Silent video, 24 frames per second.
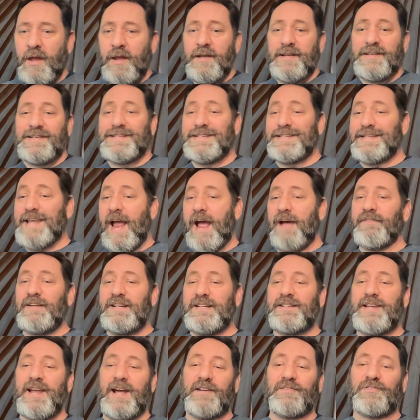Savvy
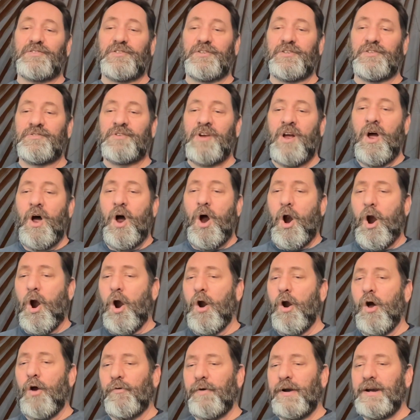testers
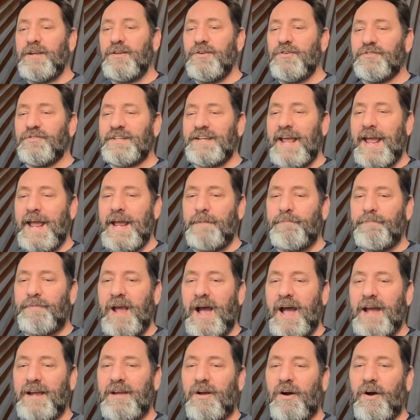are already using
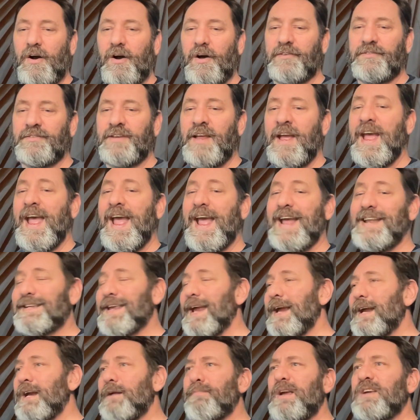API calls and
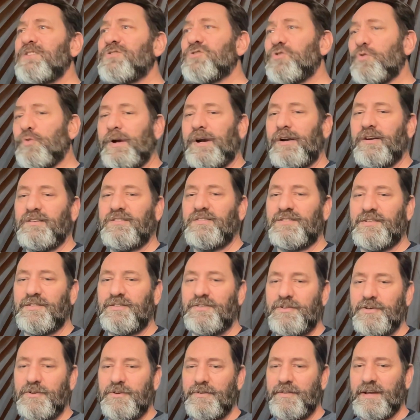database queries to
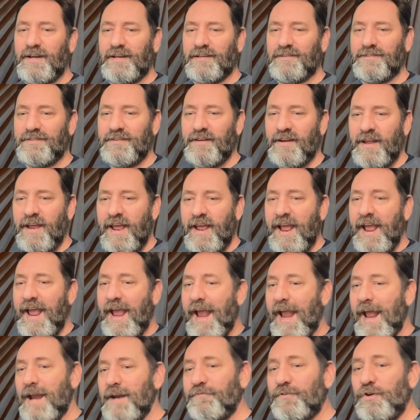do this.
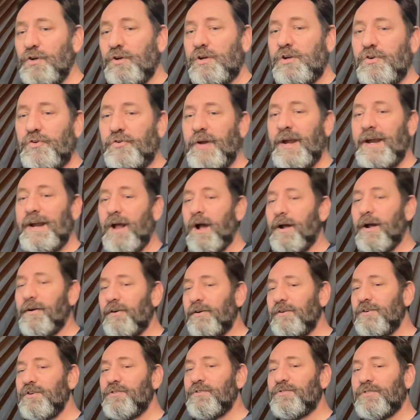And if you can create
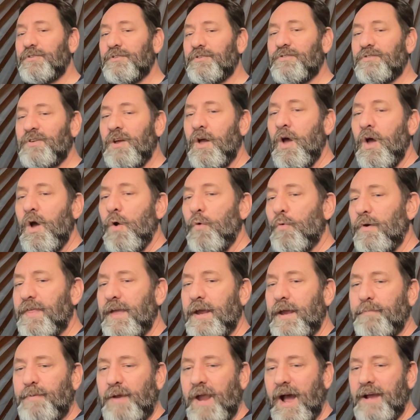100 users with
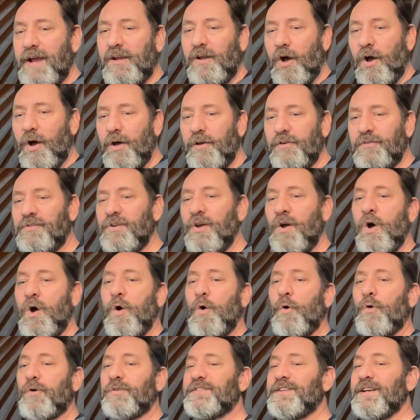API calls
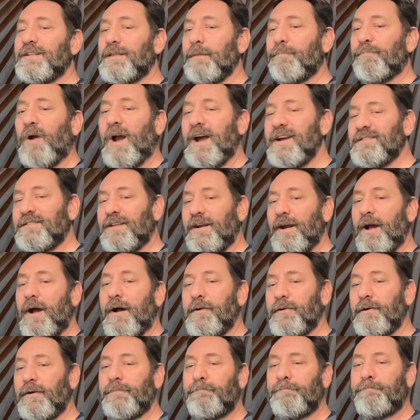or set the price on
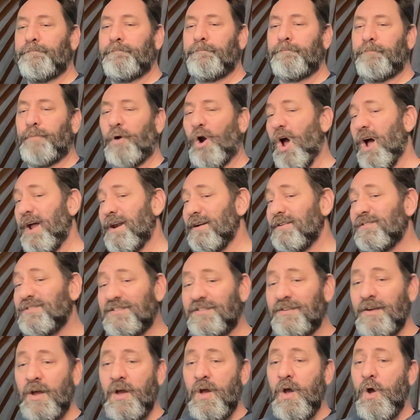100 products
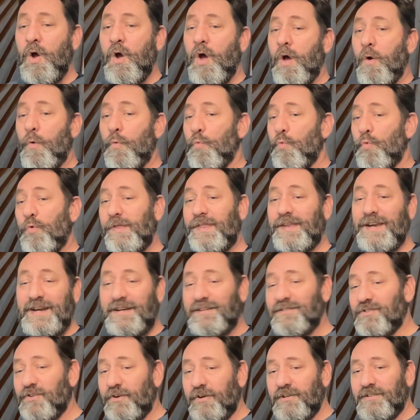with an
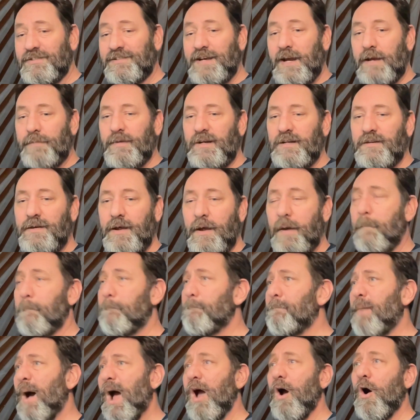insert statement,
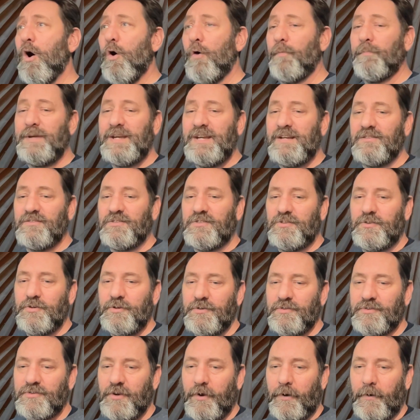by all means do
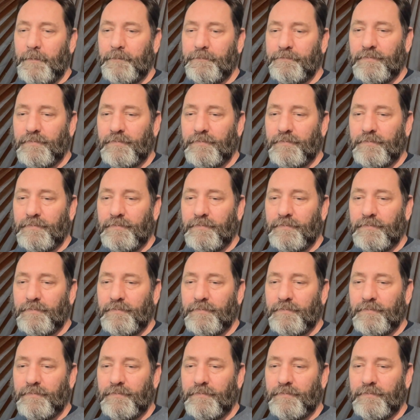so.